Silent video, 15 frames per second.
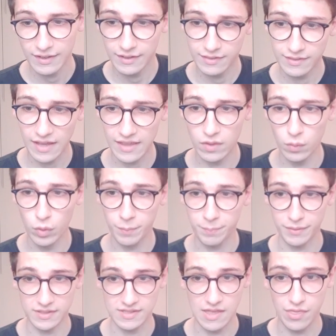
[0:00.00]
Then the
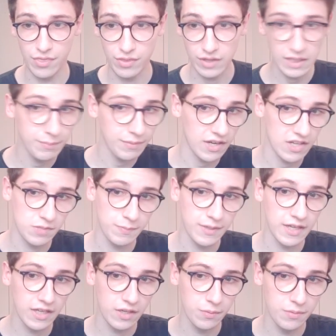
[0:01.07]
WordPress theme that is
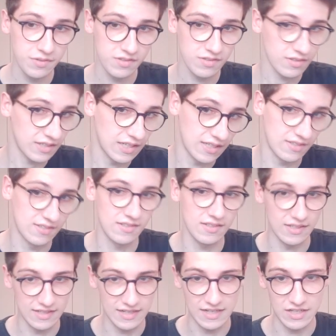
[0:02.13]
being used, it's
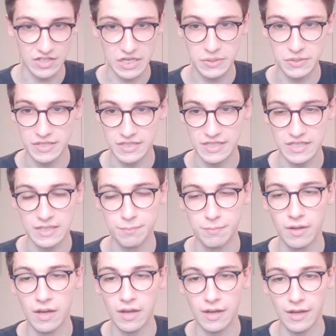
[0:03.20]
the Integrity
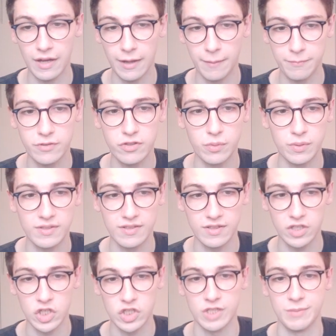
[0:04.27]
theme. So it's a
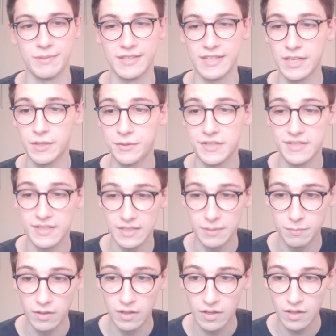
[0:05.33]
custom Integrity
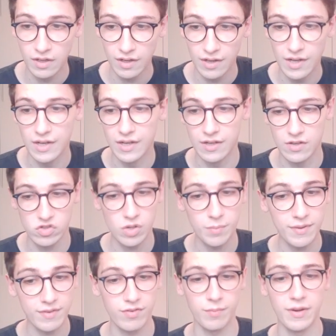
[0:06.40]
theme. Some
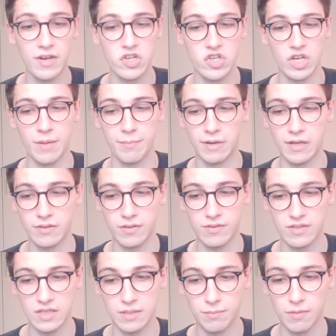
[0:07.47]
information about the
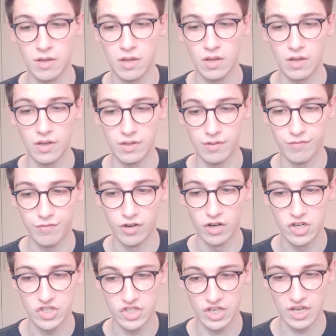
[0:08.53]
theme, the
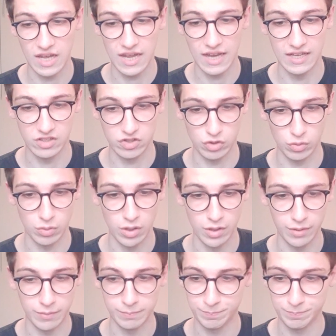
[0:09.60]
version, and so on.